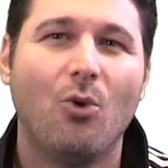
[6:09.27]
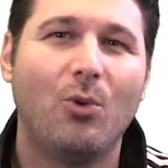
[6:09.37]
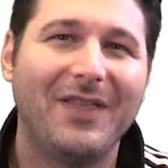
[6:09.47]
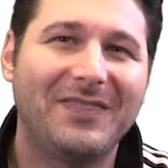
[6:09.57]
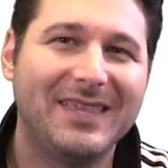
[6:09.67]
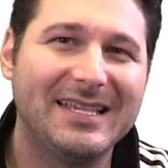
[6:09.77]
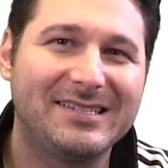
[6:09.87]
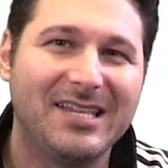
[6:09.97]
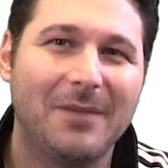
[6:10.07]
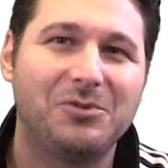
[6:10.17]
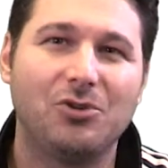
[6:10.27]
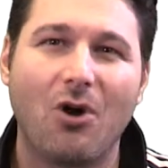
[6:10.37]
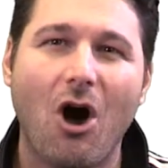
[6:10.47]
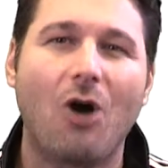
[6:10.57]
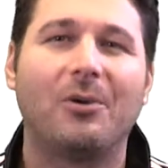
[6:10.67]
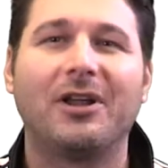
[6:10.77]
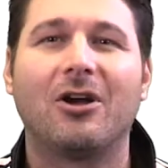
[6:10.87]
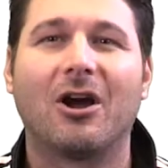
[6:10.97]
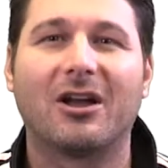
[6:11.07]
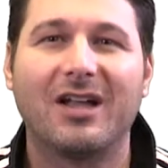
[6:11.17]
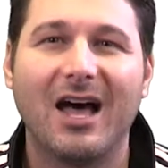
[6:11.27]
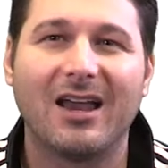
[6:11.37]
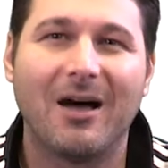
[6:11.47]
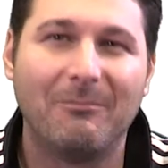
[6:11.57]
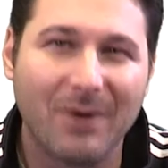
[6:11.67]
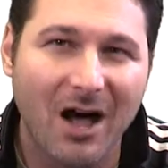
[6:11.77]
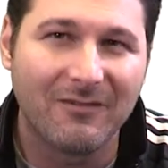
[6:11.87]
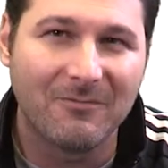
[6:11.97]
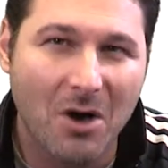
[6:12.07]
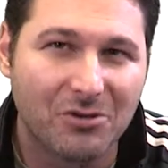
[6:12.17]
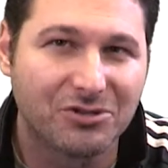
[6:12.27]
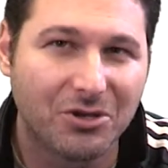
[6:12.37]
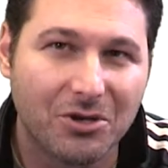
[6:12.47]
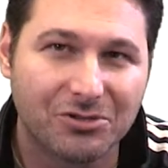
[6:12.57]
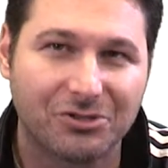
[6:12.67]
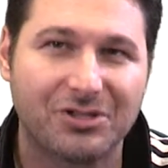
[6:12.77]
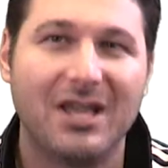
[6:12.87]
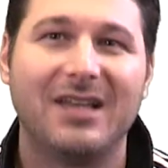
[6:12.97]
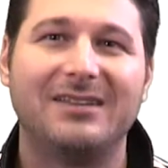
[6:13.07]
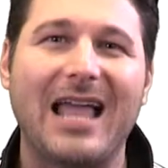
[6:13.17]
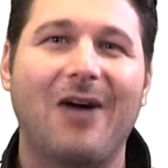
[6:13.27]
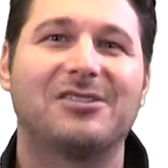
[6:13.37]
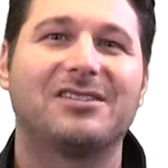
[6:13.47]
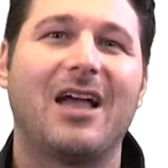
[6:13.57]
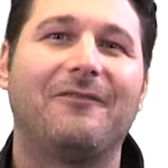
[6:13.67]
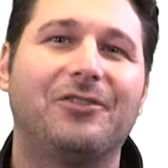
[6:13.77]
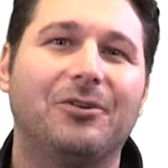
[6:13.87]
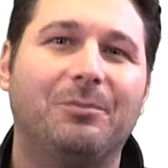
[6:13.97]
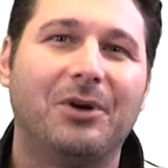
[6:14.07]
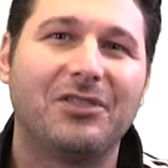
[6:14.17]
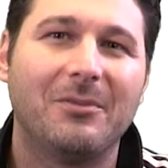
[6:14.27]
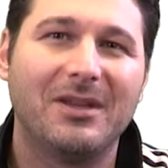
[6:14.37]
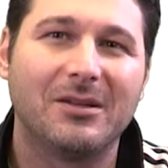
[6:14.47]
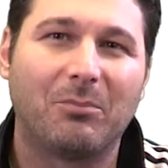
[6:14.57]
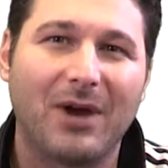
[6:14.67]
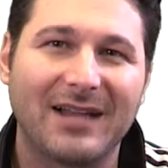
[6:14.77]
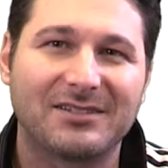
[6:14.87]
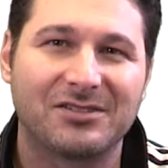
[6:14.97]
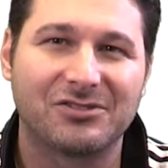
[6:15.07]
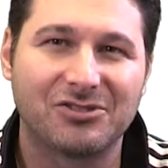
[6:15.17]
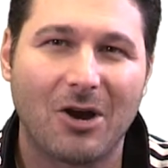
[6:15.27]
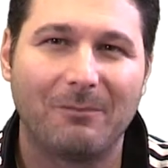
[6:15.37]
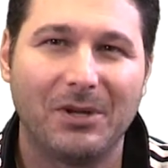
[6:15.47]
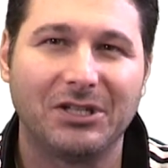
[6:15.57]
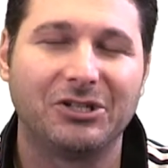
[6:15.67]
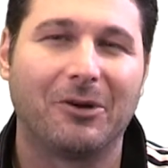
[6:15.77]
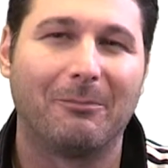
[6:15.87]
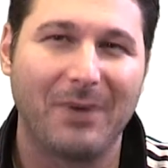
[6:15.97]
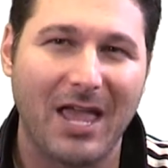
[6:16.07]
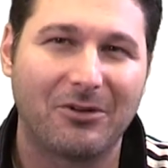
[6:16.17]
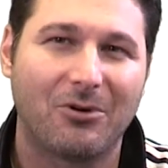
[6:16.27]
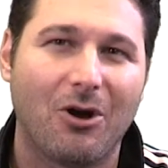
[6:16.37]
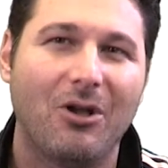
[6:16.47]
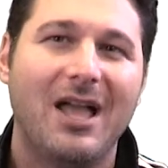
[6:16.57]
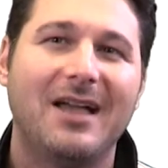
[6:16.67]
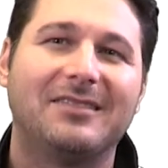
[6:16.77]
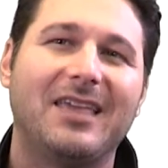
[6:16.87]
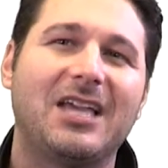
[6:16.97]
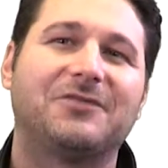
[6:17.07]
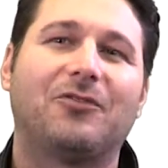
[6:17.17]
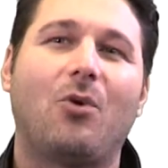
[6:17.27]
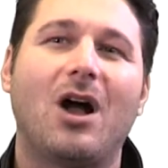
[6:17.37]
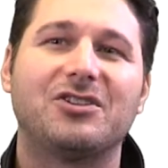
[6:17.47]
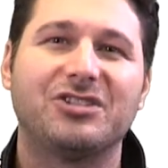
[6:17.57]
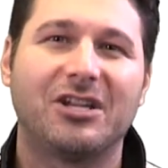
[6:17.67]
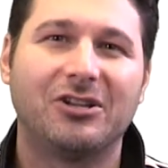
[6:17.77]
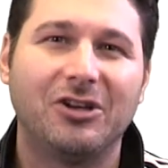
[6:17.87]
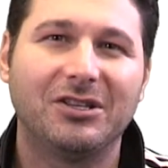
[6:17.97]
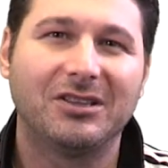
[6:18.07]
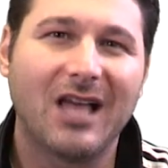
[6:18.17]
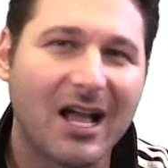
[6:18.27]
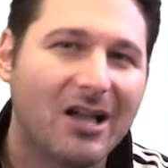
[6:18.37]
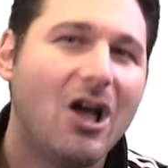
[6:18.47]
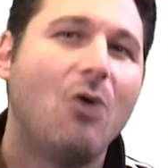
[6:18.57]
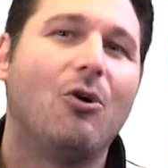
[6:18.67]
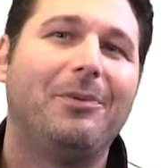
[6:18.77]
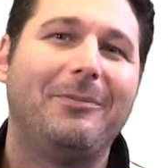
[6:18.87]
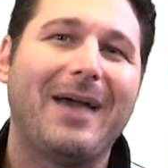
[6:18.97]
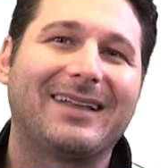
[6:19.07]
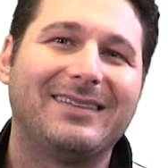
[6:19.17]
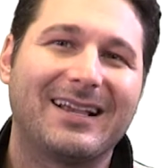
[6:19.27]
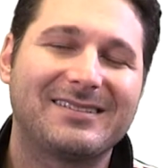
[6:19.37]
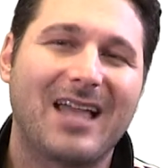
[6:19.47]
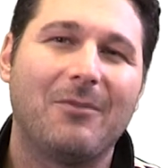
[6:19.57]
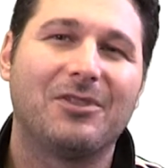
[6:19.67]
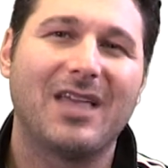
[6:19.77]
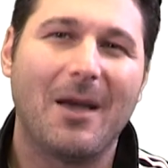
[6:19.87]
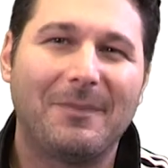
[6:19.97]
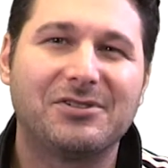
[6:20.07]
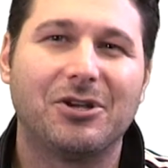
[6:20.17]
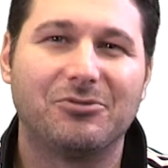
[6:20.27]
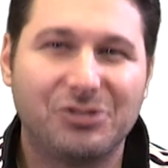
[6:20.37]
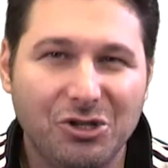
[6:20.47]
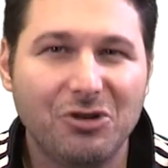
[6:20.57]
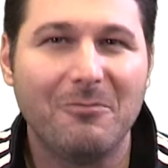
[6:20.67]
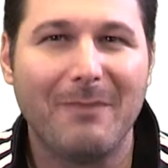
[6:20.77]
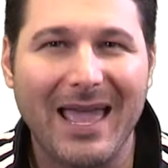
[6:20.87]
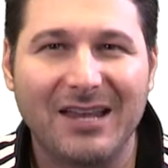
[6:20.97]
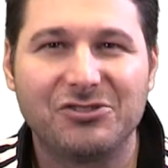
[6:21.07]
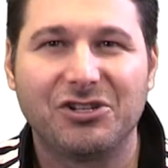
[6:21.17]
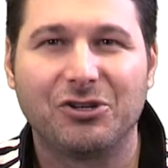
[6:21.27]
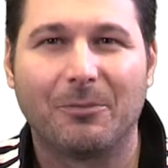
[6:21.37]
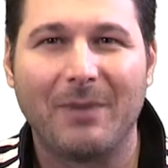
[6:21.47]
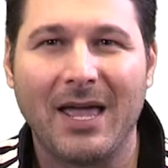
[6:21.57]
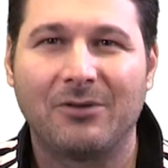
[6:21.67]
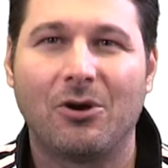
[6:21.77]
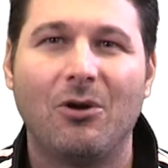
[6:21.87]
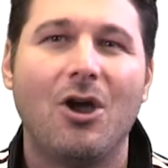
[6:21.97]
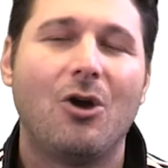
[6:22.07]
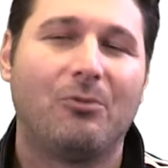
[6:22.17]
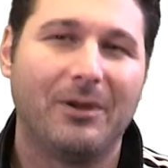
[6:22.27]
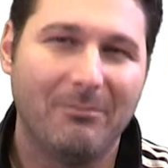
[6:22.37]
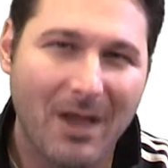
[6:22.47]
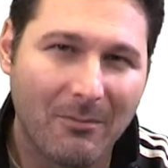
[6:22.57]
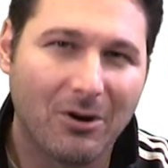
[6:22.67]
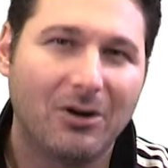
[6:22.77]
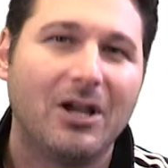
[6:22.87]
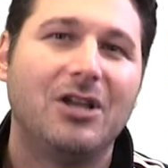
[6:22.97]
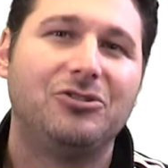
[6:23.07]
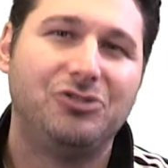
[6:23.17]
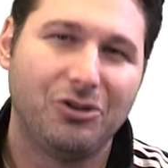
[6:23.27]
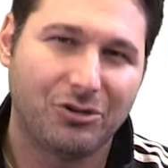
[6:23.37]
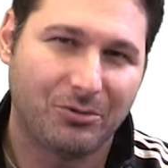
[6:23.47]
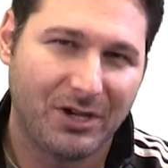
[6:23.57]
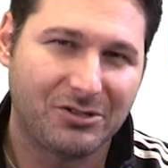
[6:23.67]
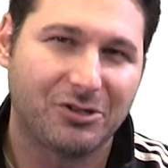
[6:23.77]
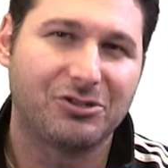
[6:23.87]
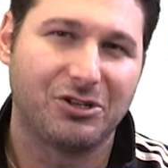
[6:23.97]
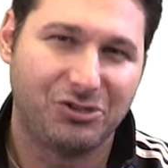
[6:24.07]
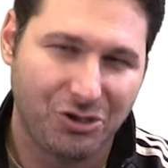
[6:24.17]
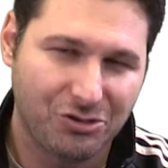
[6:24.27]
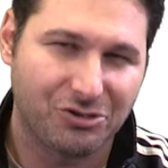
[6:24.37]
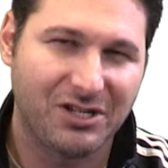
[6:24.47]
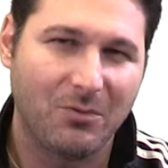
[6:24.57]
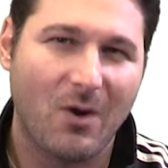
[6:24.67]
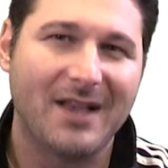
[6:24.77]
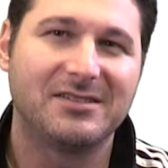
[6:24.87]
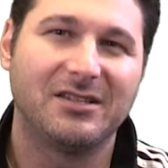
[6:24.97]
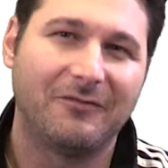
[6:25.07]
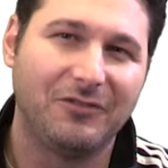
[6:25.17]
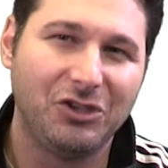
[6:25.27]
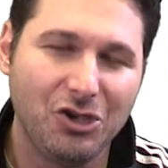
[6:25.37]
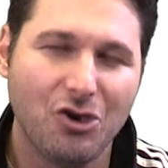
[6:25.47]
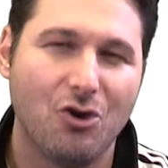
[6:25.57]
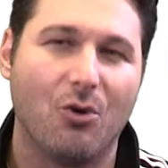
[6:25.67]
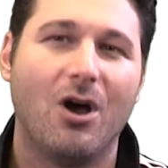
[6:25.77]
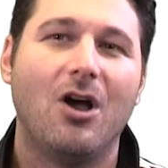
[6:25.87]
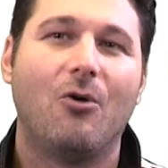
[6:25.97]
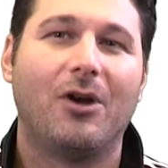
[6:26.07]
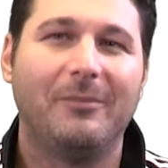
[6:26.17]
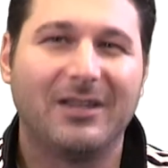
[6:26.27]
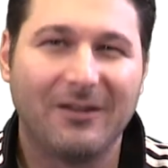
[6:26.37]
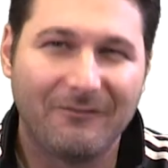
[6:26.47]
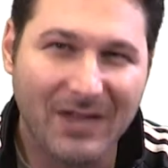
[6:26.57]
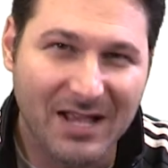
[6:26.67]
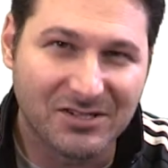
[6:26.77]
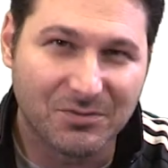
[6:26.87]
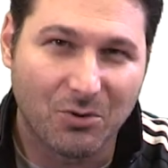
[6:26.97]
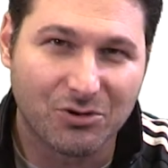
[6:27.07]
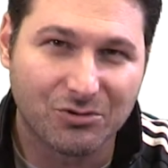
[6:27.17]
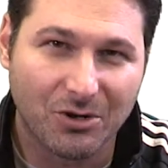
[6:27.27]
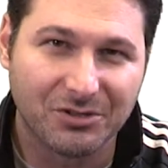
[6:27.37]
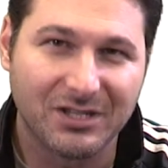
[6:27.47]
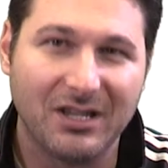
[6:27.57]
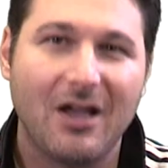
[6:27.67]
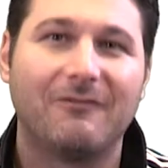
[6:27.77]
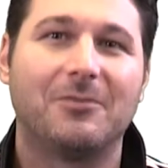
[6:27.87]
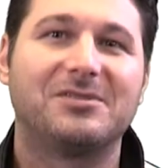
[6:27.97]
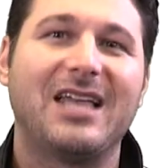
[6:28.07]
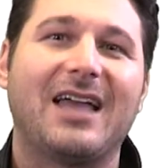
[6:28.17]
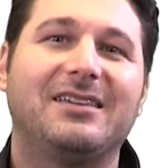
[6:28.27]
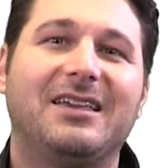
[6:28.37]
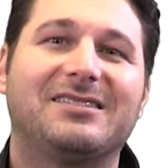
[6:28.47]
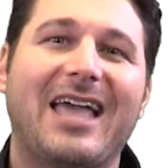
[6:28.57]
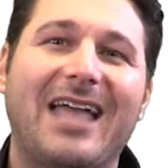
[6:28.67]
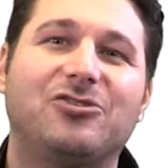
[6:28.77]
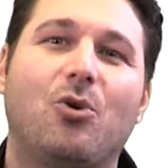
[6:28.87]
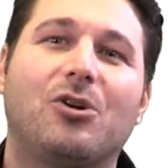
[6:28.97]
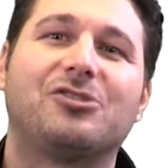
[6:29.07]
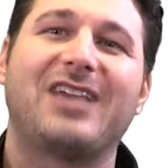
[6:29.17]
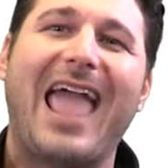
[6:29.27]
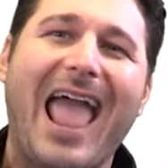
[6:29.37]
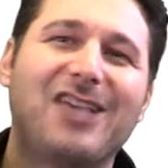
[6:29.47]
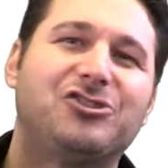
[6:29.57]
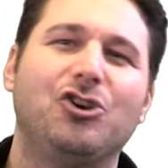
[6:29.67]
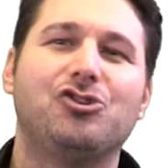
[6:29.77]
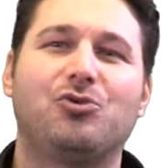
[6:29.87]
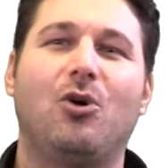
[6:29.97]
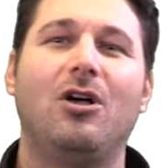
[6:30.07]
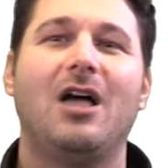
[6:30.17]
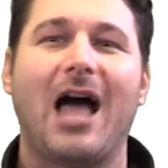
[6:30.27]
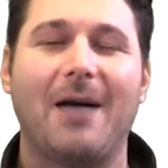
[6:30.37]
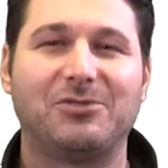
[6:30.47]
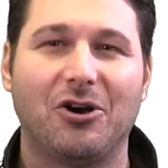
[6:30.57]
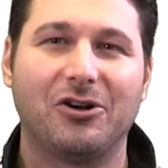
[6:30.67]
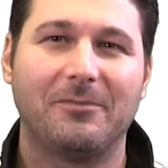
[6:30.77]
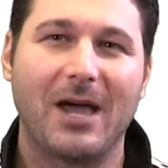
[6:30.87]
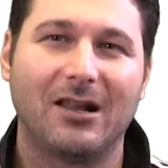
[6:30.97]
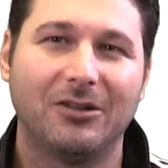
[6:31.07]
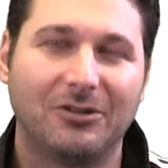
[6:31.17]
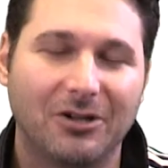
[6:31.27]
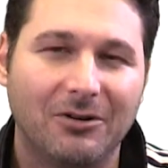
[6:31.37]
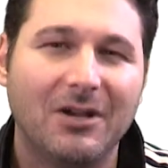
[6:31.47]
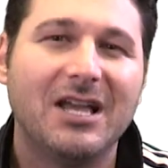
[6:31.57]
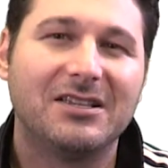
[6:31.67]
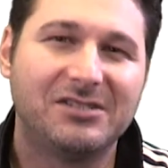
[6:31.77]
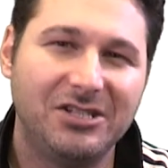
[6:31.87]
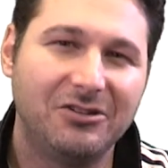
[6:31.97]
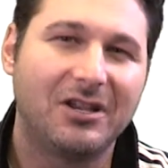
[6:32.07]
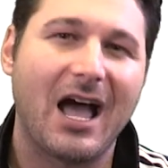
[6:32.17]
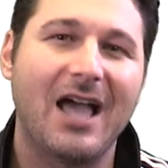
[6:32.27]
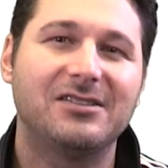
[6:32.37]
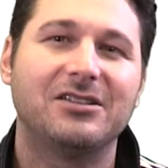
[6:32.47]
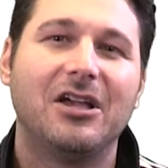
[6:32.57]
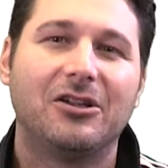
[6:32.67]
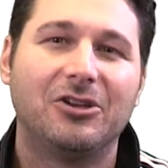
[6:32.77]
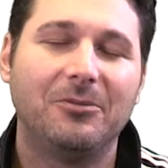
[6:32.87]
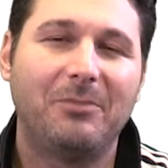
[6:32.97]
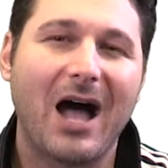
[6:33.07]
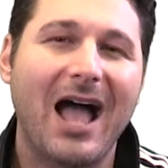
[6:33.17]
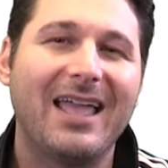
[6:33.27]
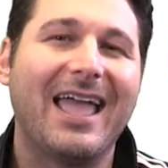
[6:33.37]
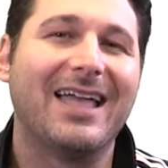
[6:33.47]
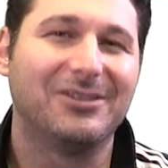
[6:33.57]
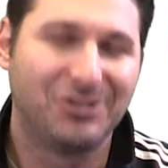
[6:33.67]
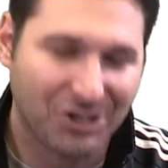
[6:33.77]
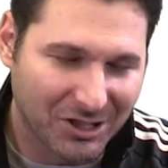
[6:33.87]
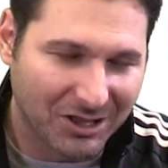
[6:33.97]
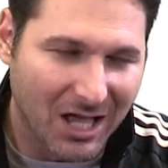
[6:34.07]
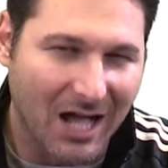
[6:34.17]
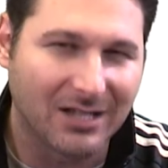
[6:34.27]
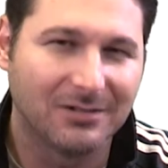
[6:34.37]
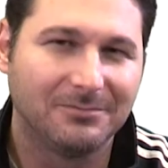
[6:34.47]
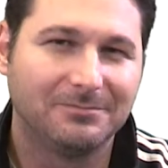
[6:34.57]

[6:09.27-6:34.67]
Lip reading: With these tips, you already are a cut above most users. Now it's time for you to put them into practice and start building your bankroll. Thanks for watching and good luck. We'll be back next time with episode 2, Managing Your Bankroll. Remember, do your research and choose your team wisely if you want to become fantasy sports royalty. From Stat Kings headquarters, as usual, I'm Tony Badalucco. See you guys. Goodbye and good luck.